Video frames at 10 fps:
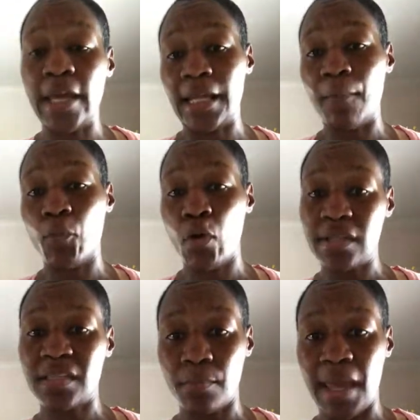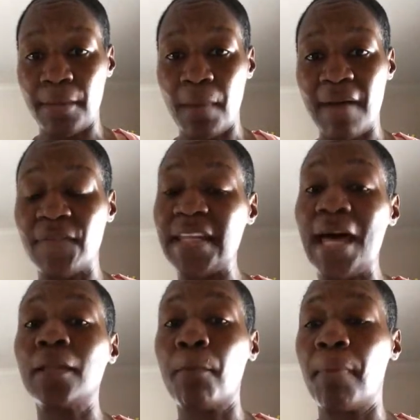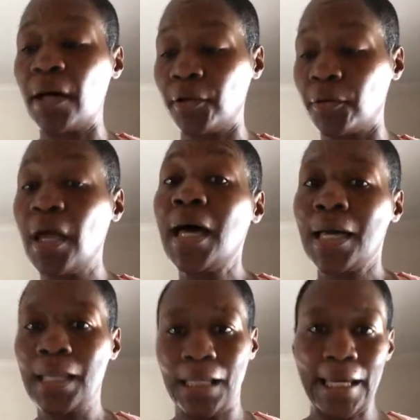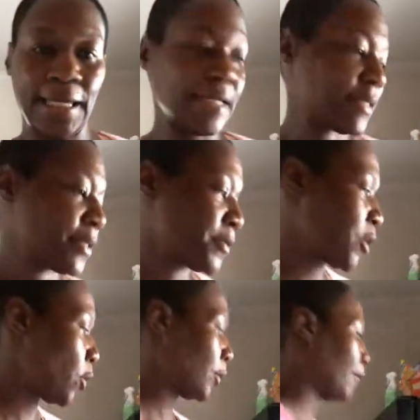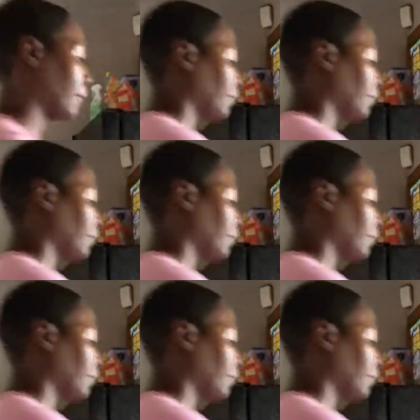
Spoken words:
and I'm going to make my vanilla butter glaze. So hold on.